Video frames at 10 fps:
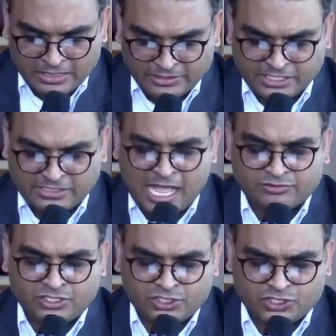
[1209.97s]
This is how
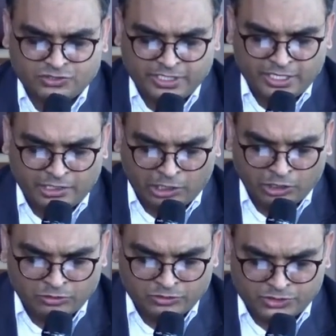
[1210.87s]
the dictionary
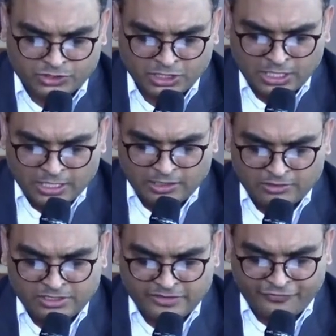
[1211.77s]
includes
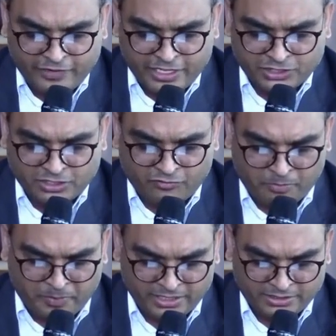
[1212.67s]
the definition of
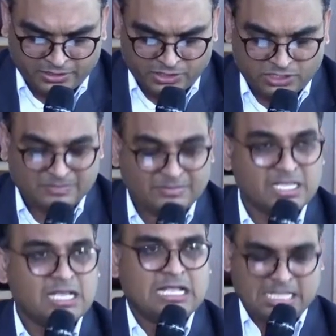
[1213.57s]
repentance.
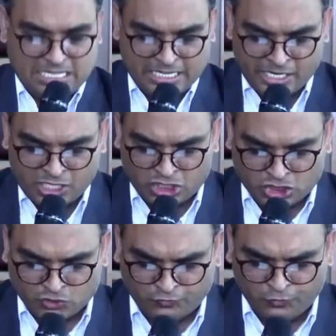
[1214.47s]
In
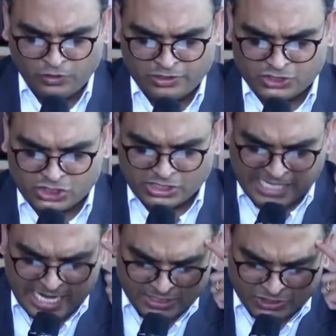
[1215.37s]
its fullest
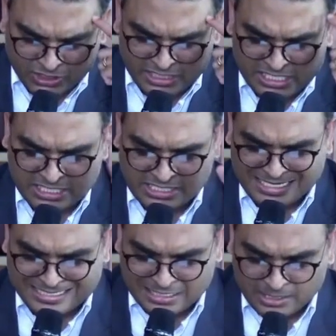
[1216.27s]
sense, it is
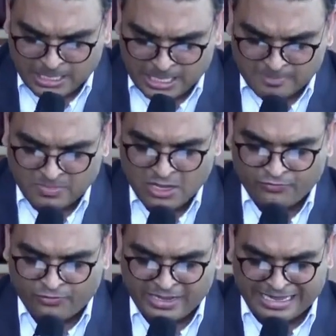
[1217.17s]
a term
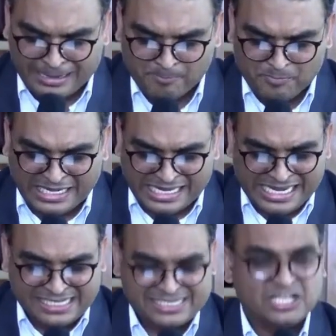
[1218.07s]
for a
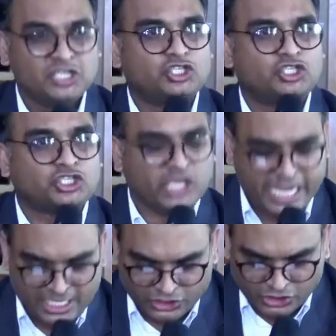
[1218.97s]
complete
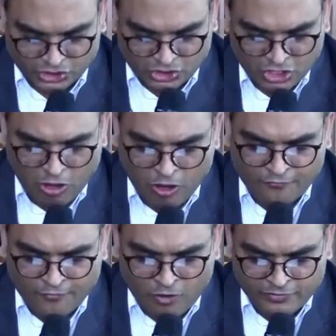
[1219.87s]
change
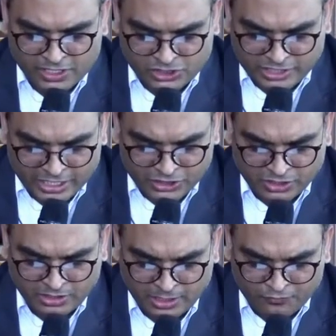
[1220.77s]
of
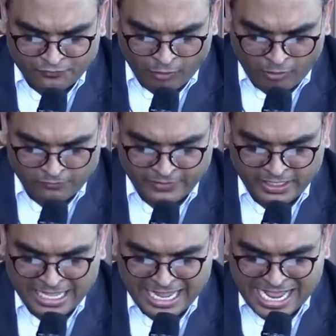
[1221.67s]
orientation involving
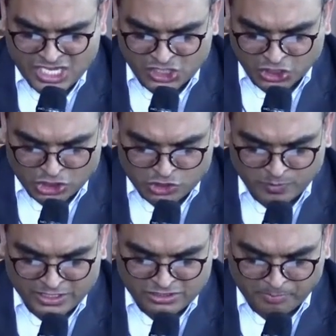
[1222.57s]
a
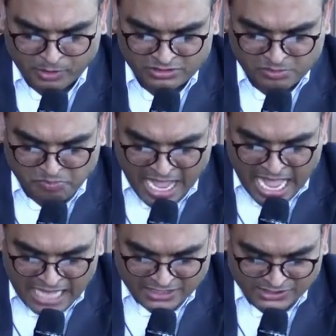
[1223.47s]
judgment upon the
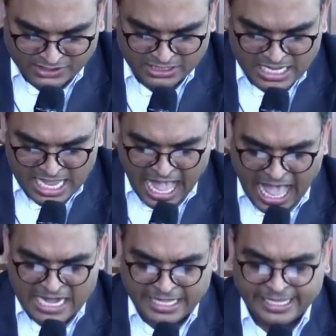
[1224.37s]
past
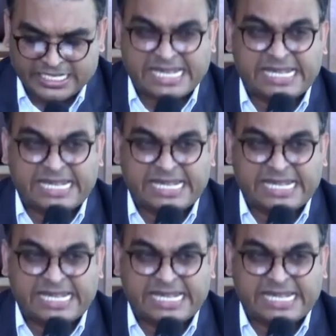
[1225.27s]
and a